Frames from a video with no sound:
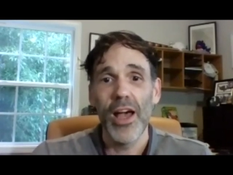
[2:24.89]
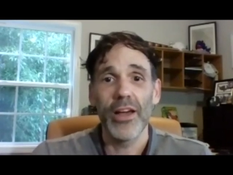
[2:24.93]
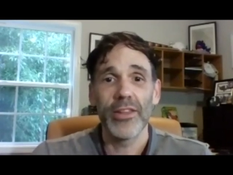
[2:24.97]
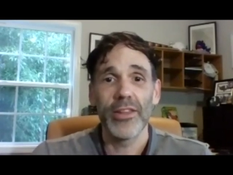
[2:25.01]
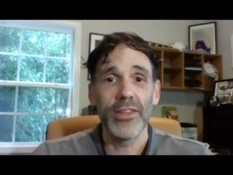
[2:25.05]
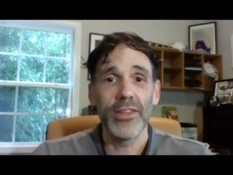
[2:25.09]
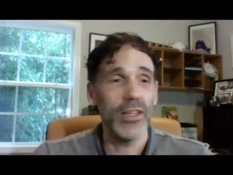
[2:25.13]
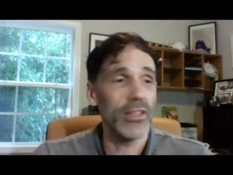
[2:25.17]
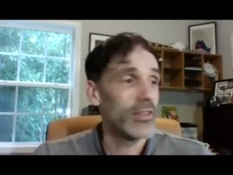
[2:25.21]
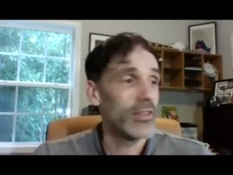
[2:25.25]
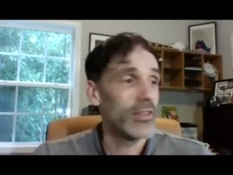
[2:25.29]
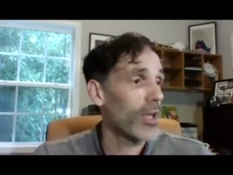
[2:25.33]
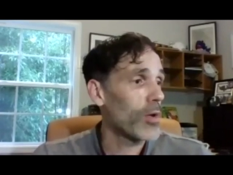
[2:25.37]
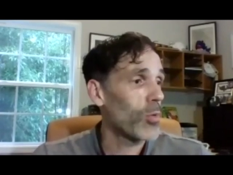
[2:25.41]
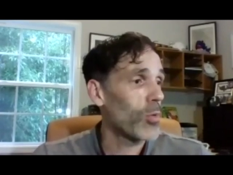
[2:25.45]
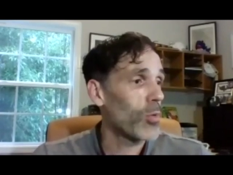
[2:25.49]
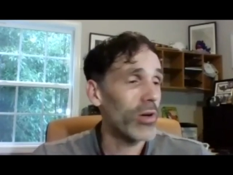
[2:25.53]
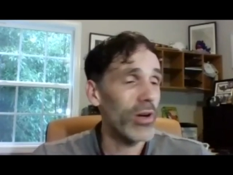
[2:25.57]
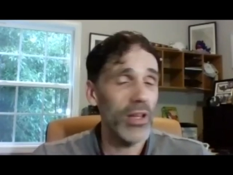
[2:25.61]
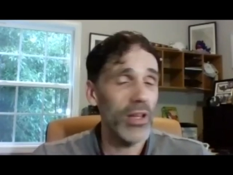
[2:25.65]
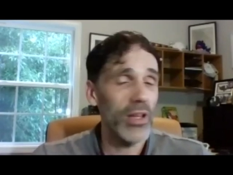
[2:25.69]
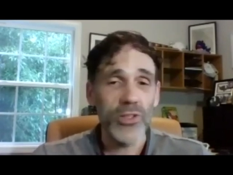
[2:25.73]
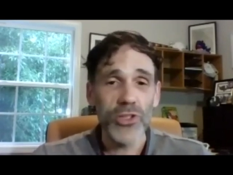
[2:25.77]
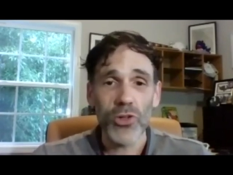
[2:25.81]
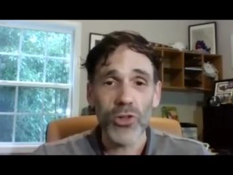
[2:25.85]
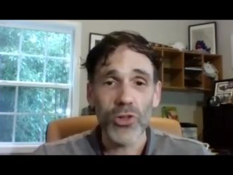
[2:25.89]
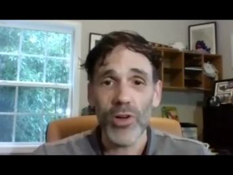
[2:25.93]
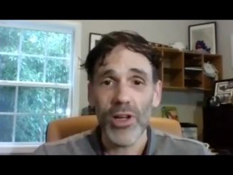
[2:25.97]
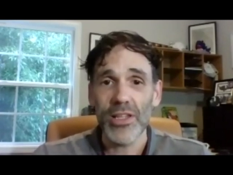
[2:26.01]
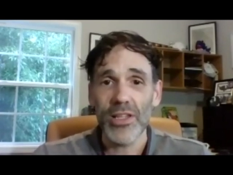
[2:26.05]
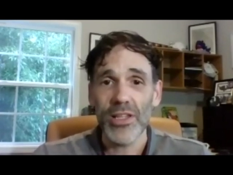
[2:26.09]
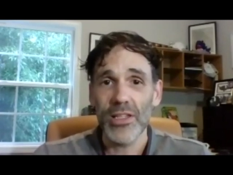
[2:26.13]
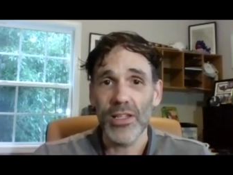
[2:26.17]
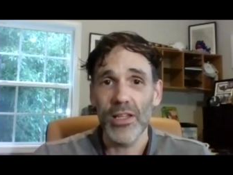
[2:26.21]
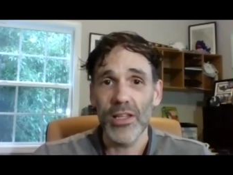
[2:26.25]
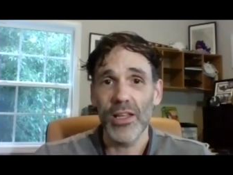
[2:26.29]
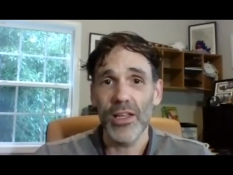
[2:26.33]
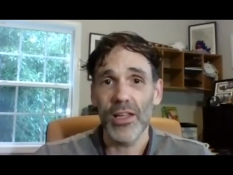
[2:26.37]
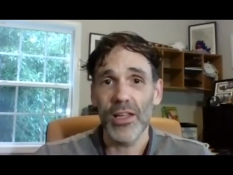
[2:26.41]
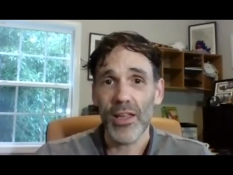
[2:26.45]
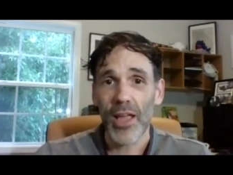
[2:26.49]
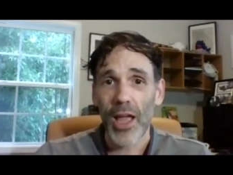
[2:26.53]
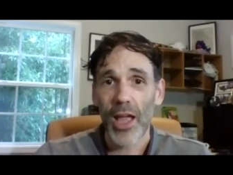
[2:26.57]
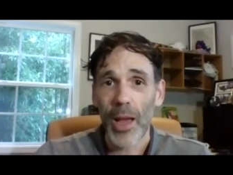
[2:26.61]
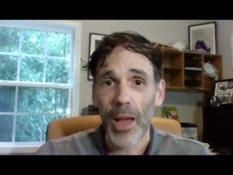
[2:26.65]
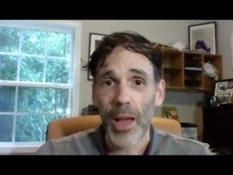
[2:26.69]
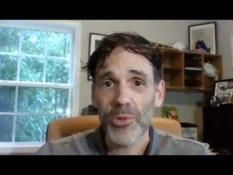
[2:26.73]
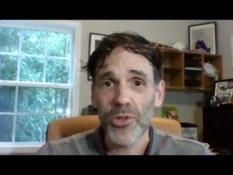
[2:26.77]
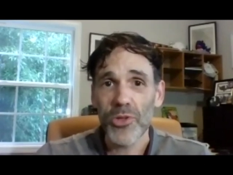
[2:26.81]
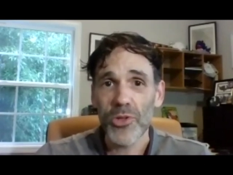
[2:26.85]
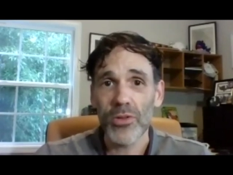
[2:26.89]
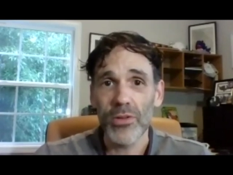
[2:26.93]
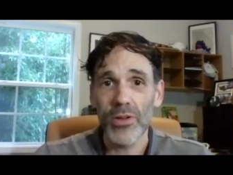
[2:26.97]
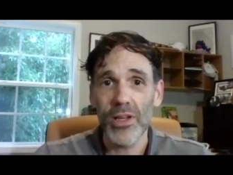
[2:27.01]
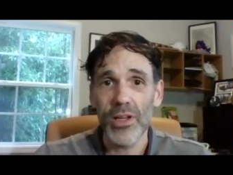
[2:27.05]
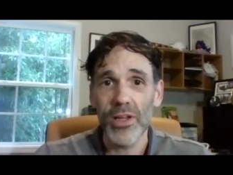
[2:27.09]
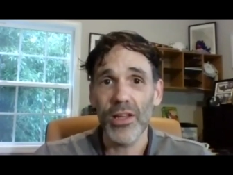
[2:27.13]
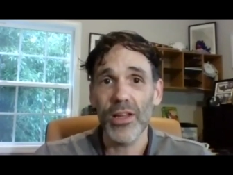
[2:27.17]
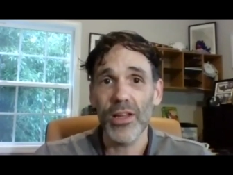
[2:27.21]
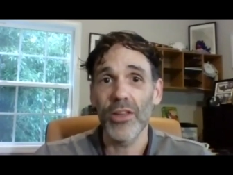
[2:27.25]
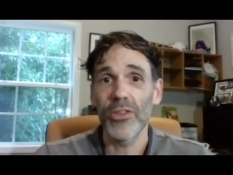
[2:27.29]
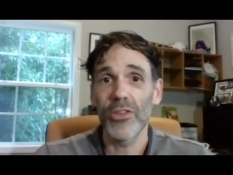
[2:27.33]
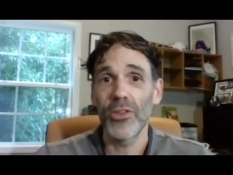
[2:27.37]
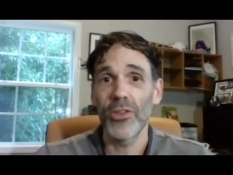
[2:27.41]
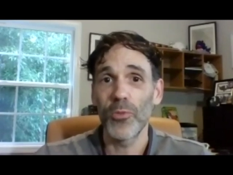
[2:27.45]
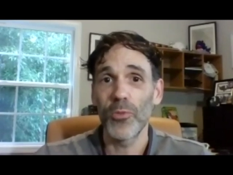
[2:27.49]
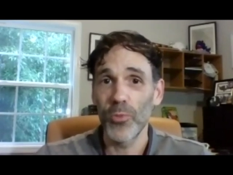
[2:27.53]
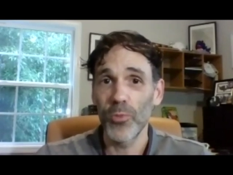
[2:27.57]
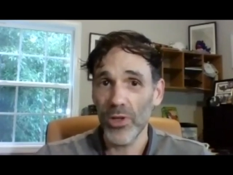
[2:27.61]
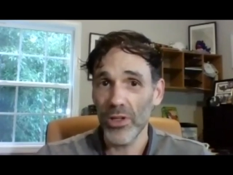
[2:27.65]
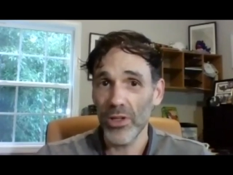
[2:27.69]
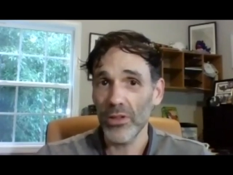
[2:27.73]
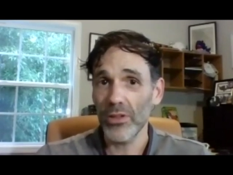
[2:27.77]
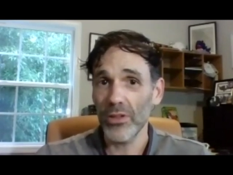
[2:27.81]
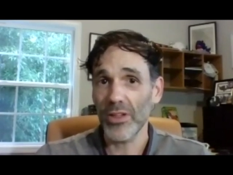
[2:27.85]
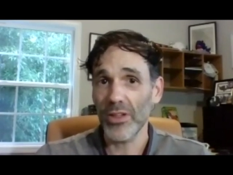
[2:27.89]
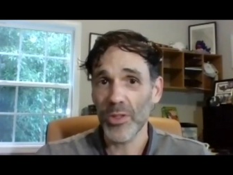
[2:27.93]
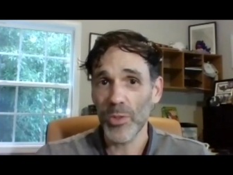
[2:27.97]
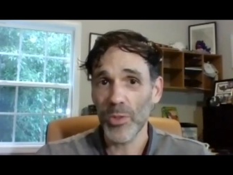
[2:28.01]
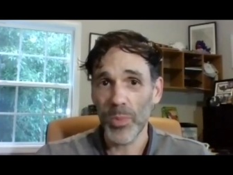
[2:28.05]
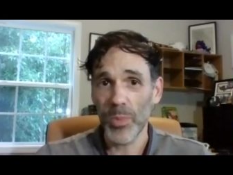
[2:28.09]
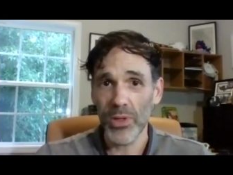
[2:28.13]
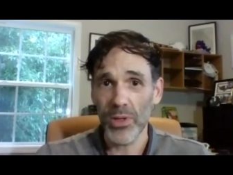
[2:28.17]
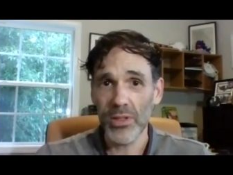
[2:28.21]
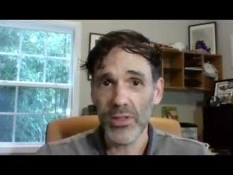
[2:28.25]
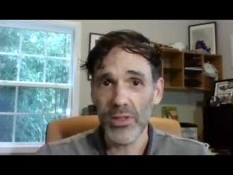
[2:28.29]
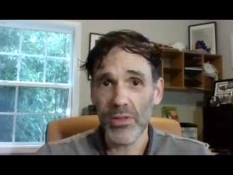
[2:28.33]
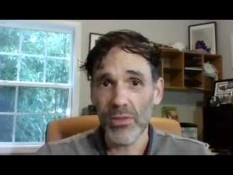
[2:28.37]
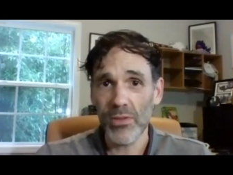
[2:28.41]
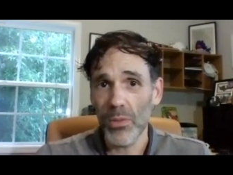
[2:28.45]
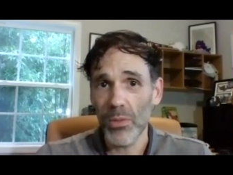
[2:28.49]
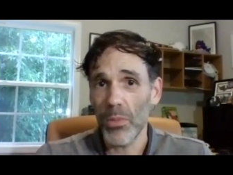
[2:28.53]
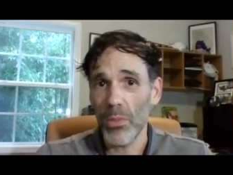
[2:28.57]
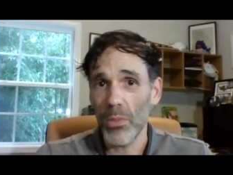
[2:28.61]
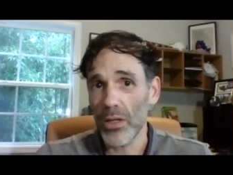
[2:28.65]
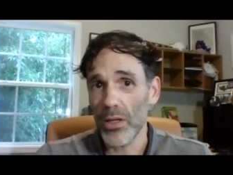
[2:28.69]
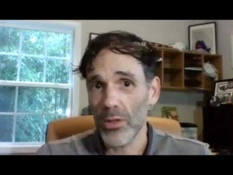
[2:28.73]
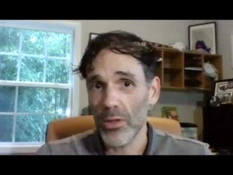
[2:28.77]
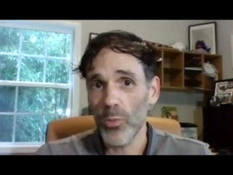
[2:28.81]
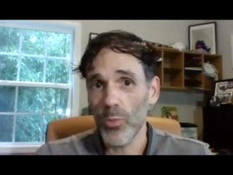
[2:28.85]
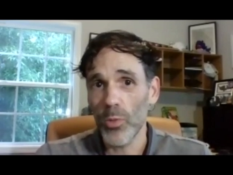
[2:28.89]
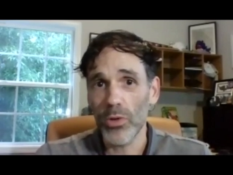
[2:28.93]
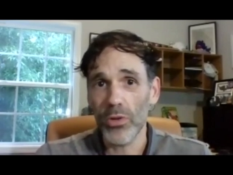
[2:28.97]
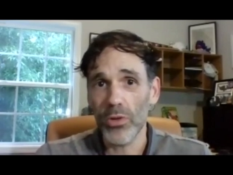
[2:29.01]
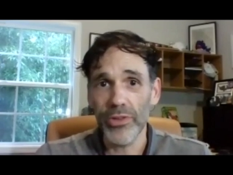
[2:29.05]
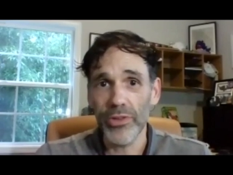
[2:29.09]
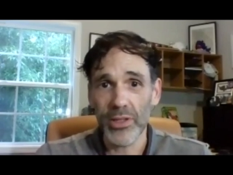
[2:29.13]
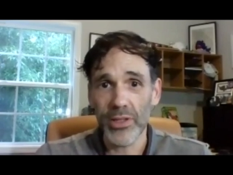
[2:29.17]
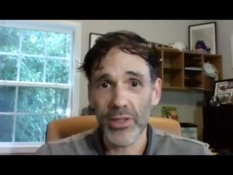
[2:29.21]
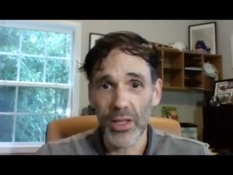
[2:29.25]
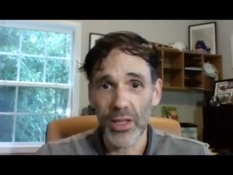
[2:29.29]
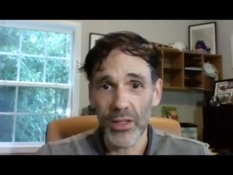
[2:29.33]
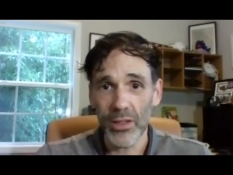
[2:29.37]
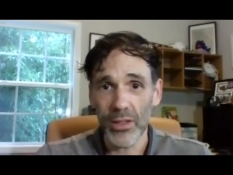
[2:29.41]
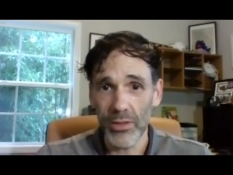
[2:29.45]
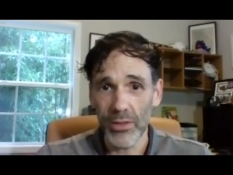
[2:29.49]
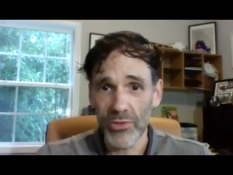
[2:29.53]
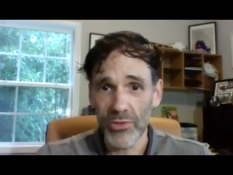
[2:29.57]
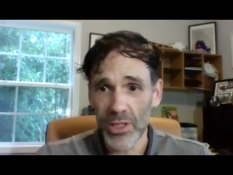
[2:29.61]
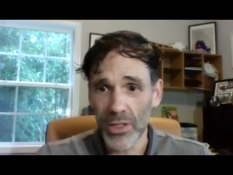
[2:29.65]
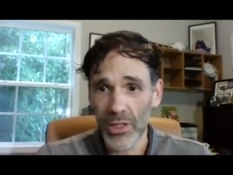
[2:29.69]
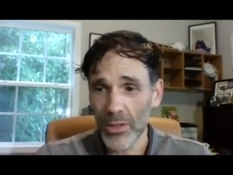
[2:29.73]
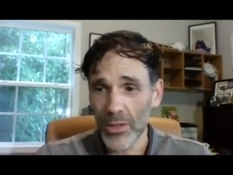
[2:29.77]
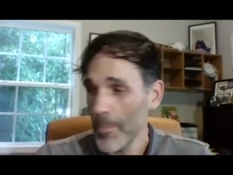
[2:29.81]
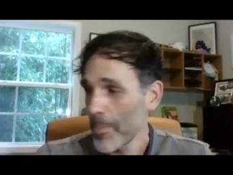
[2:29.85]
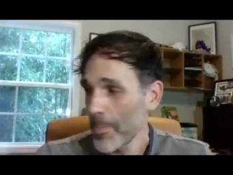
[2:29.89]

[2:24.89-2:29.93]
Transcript: that they were interested in capturing the real experience of the modern world that they lived in.